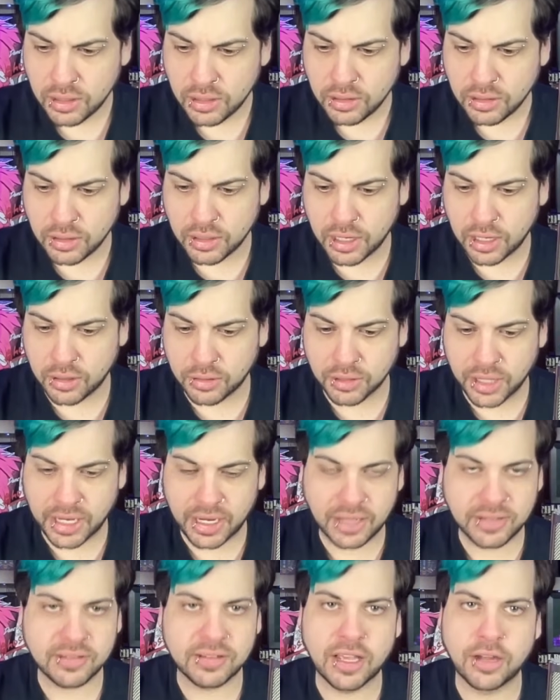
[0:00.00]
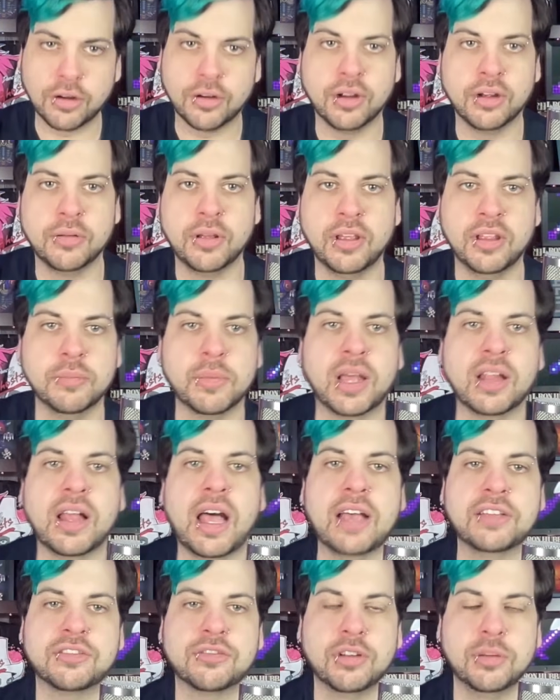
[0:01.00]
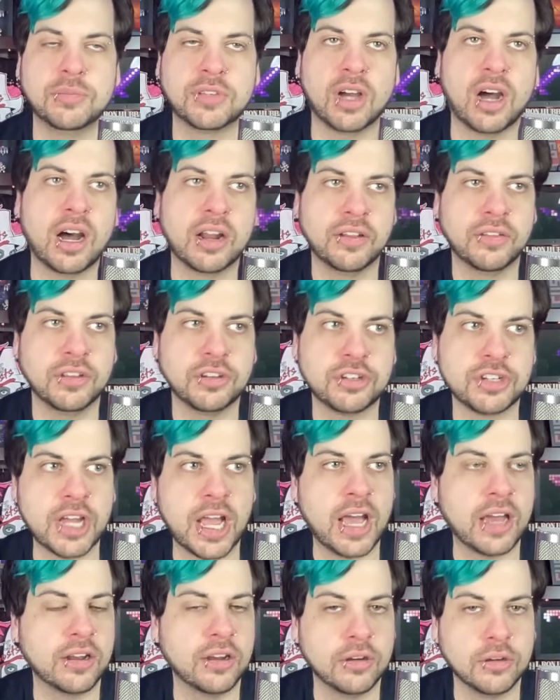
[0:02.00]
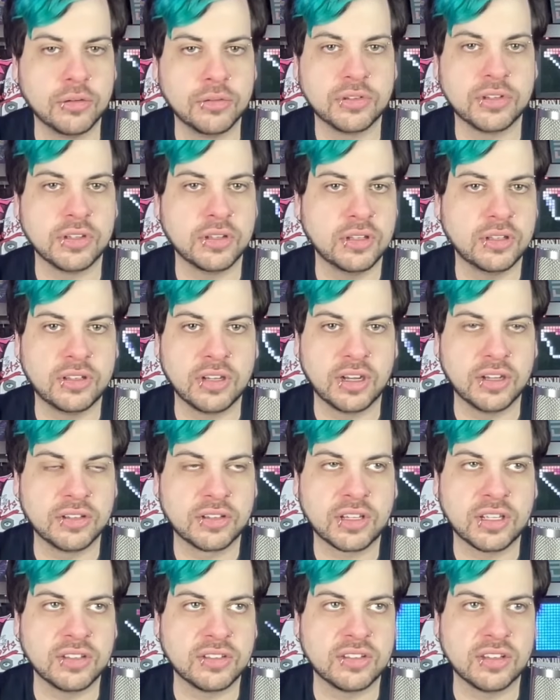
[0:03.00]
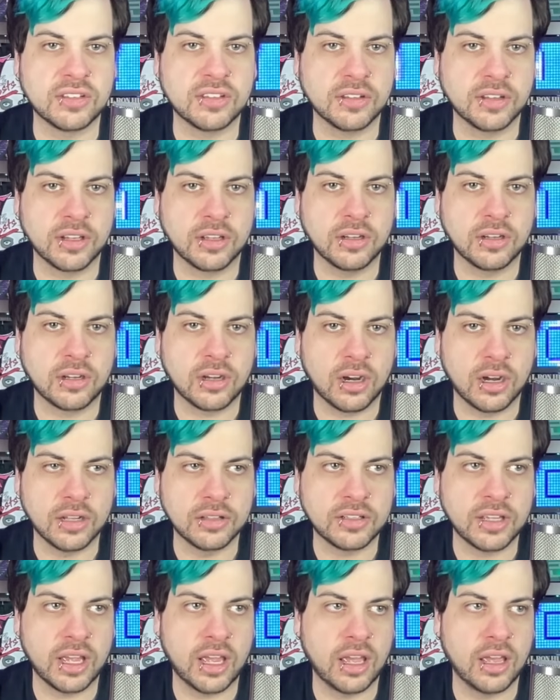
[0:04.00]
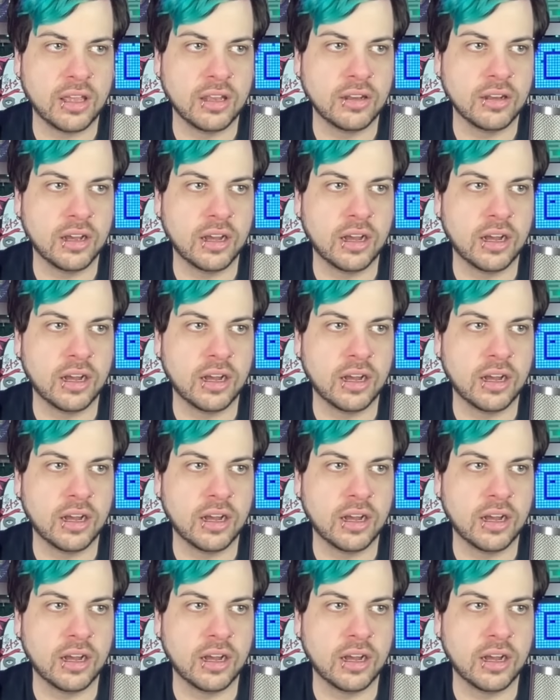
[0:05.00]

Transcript: Like I said in my last stream, Todd in the Shadows does consistently good content.